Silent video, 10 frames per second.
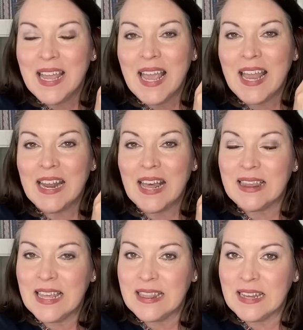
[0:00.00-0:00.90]
And I
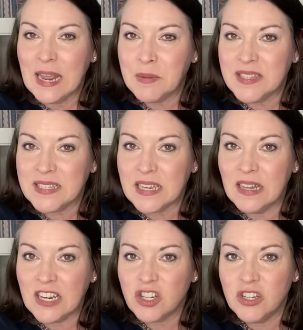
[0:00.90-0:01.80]
think the name of this
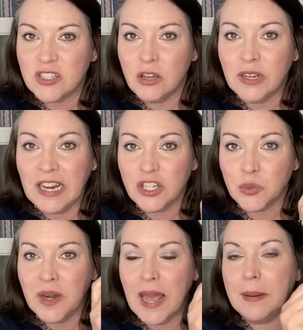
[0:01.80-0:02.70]
collection is called
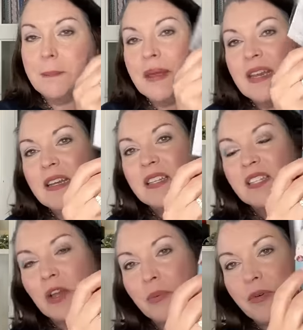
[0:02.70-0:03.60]
Antoinette, but it is
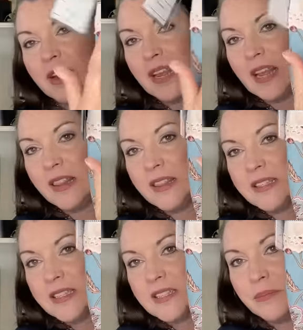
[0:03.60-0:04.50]
so pretty. And
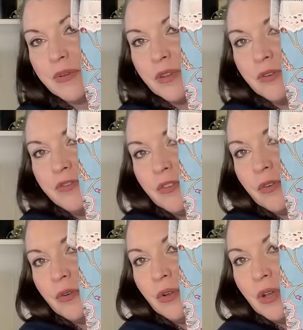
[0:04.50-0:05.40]
this is a
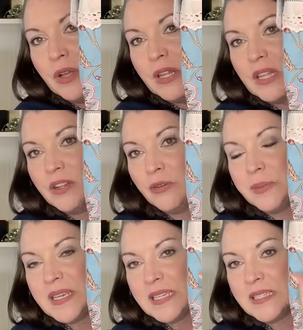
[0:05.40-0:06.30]
beautiful little
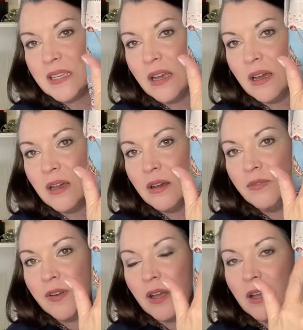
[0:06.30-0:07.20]
piece
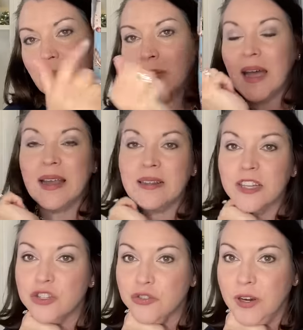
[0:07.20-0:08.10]
of um,
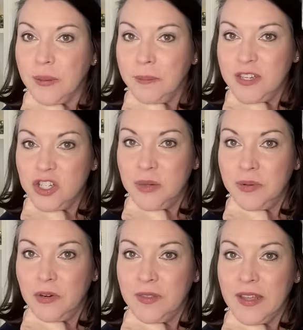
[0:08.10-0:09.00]
eyelet trim that she
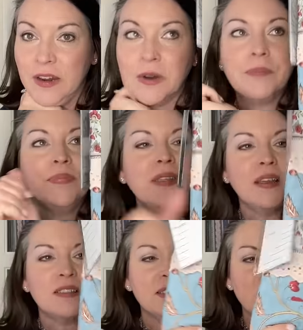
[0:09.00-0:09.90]
put on there.
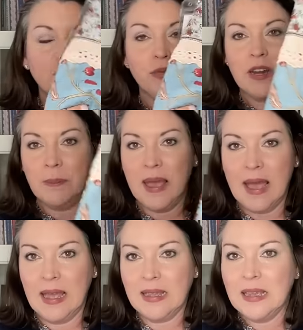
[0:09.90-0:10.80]
Such a pretty
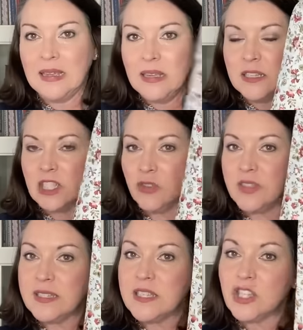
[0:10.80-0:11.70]
bag. So
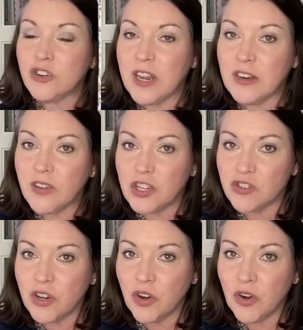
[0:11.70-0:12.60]
this is Creative
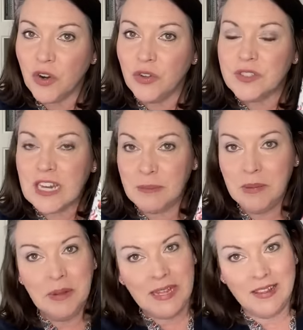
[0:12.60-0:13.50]
Country Girl, Tammy
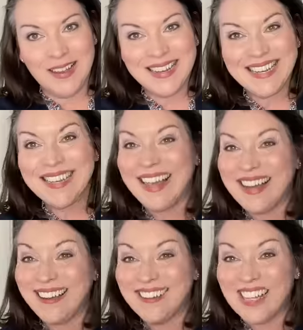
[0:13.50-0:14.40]
Blaylock, and
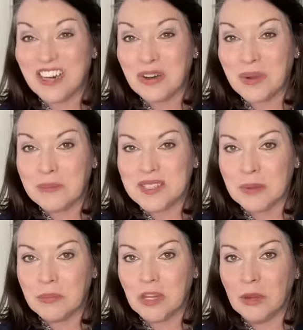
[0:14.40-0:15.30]
I'll link her
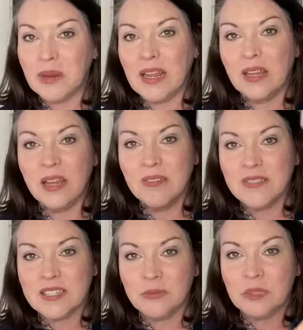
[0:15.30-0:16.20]
website below, but I love
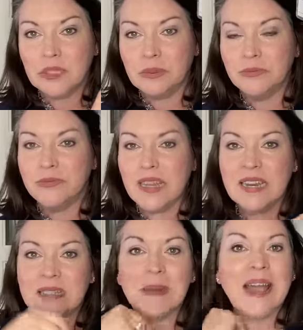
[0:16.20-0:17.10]
this blue. That
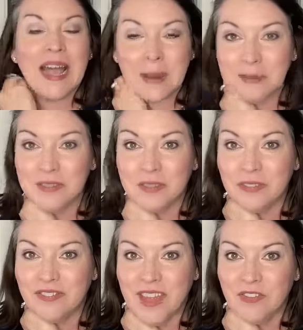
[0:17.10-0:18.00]
is my
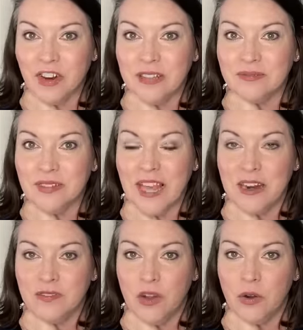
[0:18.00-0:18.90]
absolute favorite out
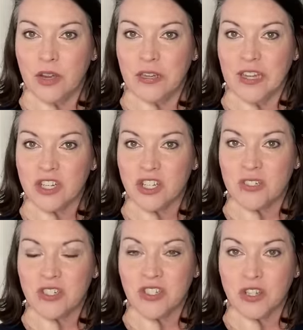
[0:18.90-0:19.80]
of the whole collection.
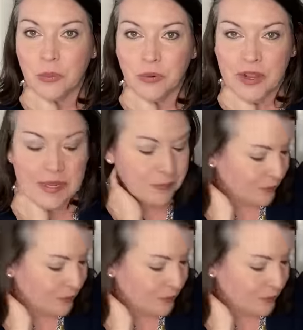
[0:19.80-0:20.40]
So pretty.